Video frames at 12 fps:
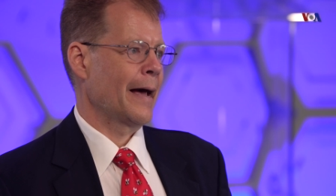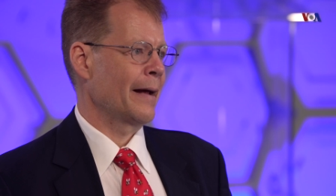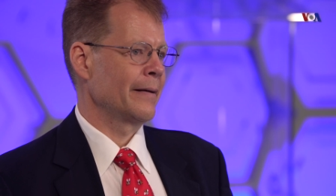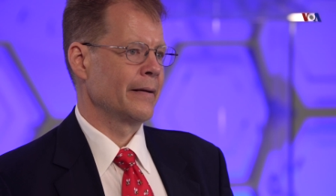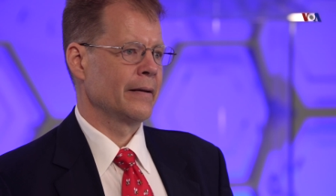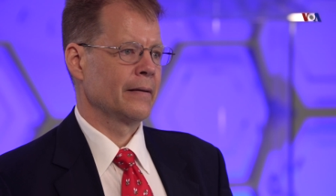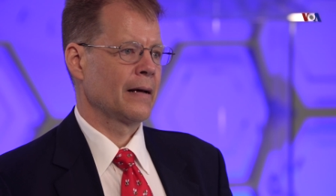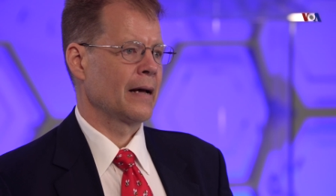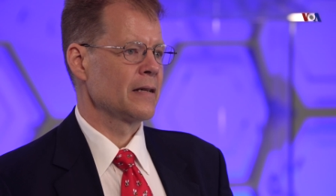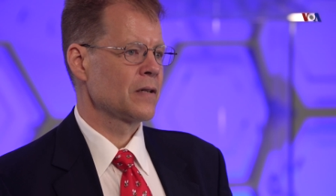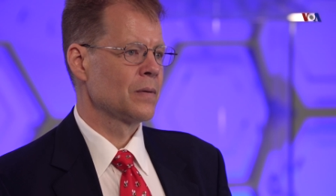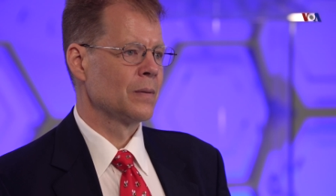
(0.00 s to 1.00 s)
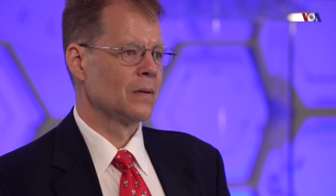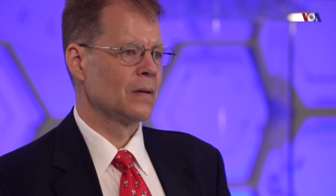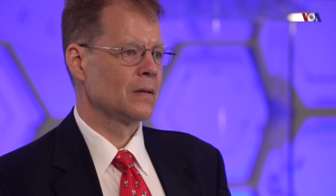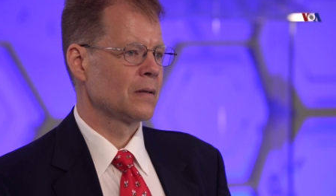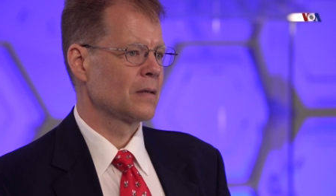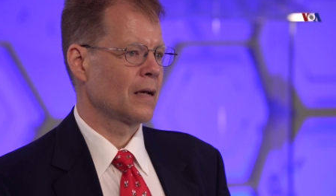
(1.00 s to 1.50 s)
Latin in high
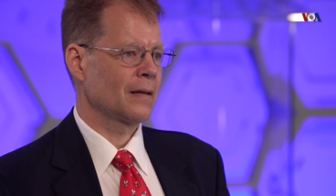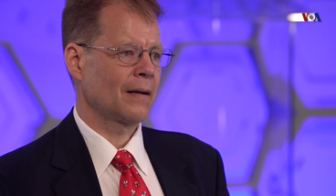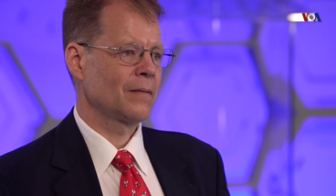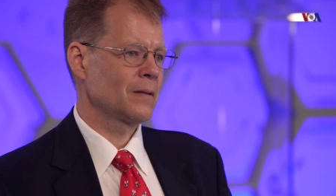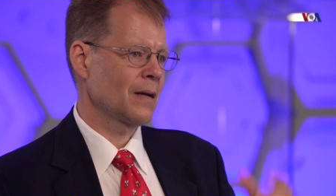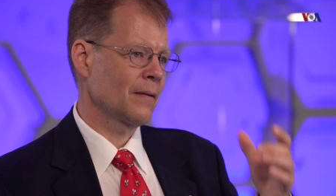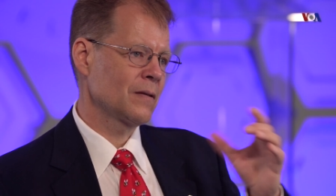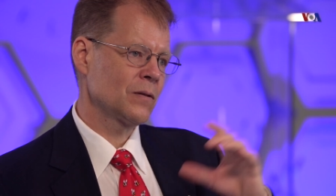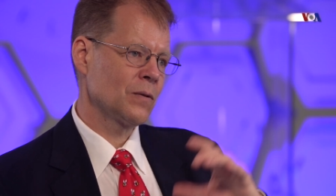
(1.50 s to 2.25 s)
school. I, I